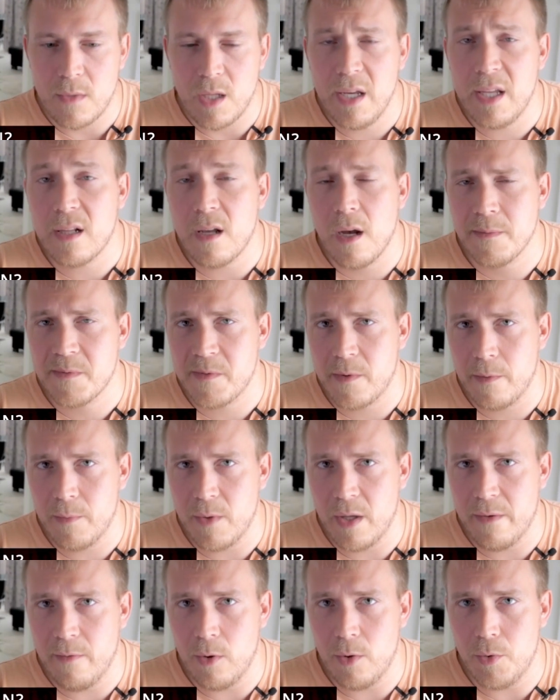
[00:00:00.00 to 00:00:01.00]
It comes from
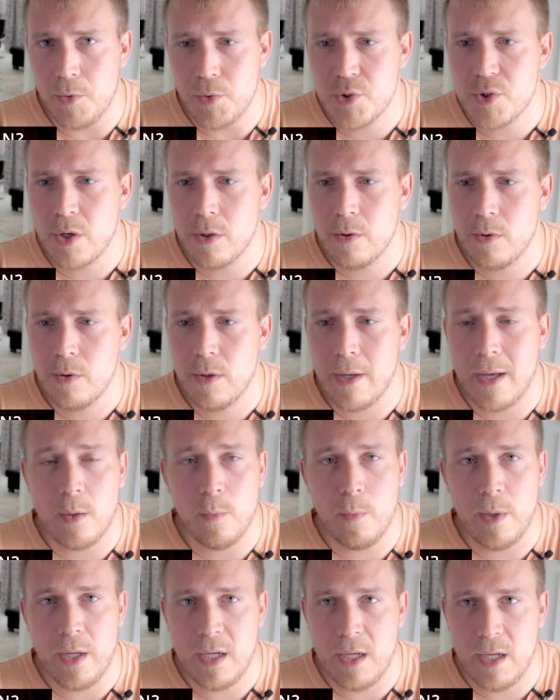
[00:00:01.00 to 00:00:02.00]
the evolution
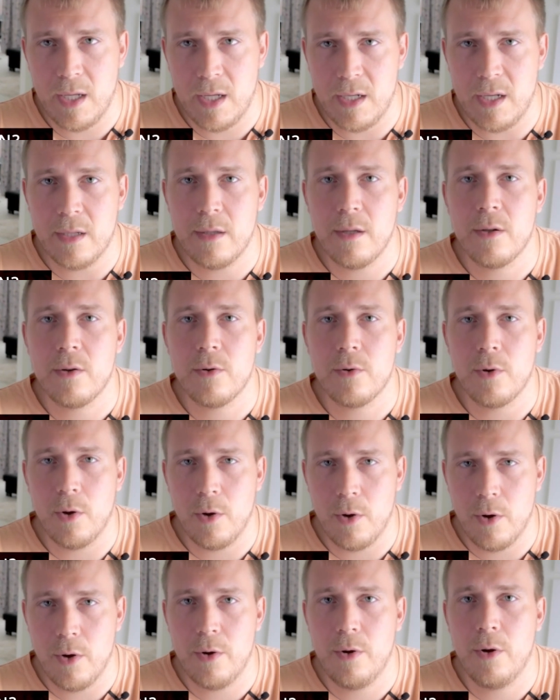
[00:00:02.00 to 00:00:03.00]
and we need it to
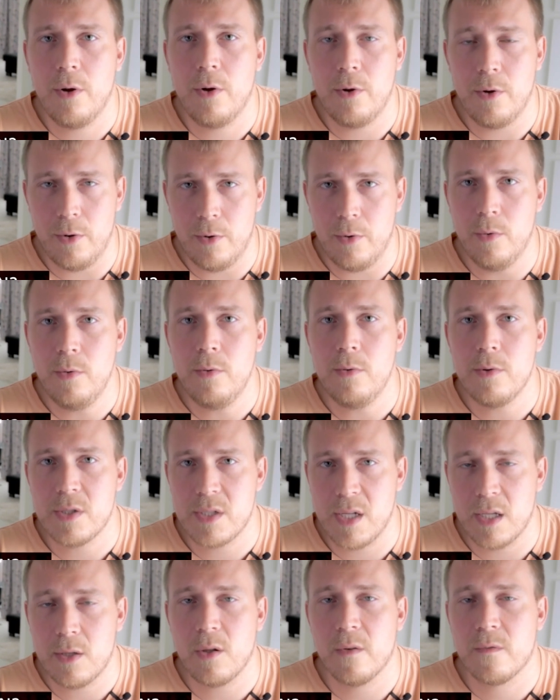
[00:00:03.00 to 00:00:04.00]
learn new
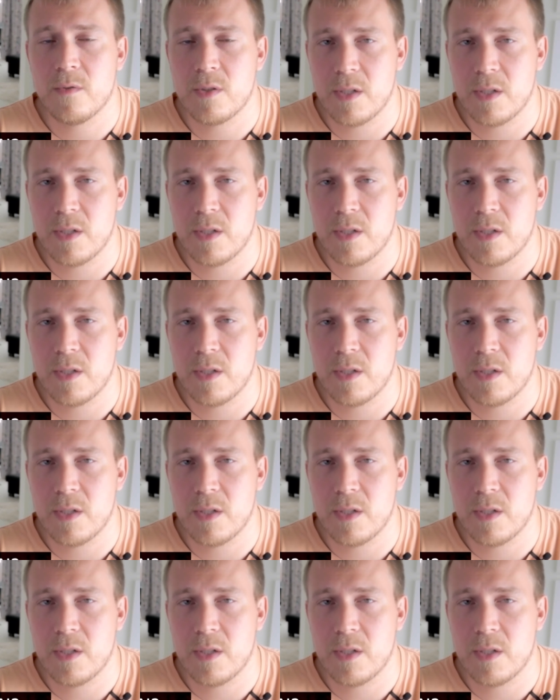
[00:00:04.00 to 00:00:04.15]
set of